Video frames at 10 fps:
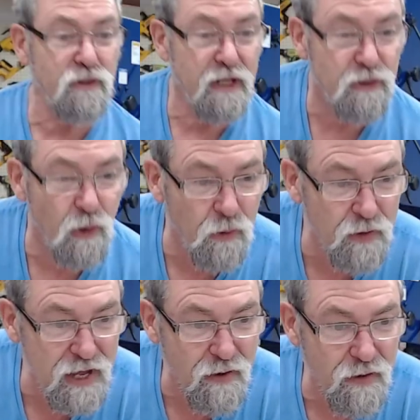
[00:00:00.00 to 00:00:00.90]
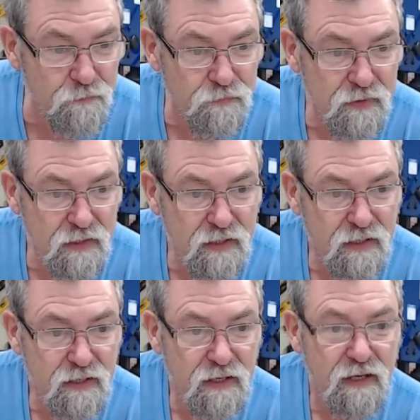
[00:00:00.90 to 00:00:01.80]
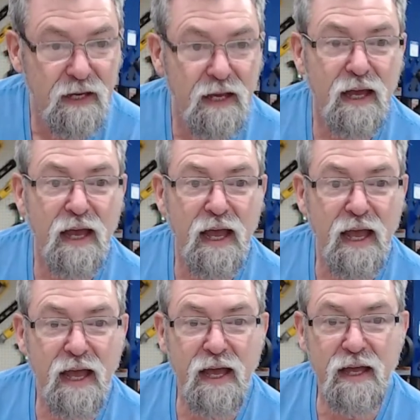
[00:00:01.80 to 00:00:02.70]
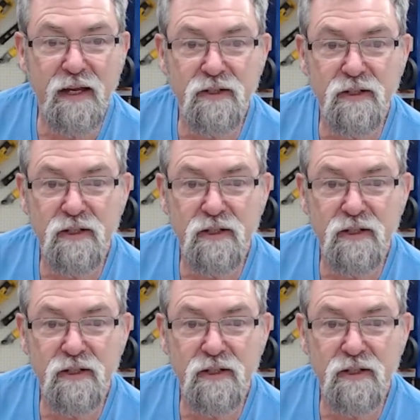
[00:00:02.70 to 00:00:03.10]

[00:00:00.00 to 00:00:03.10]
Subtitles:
it took her an hour and